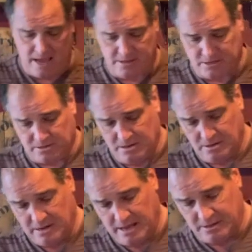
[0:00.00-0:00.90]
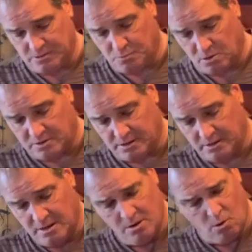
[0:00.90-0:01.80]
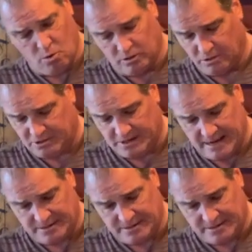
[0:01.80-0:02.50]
how this how this works. In oh, it looks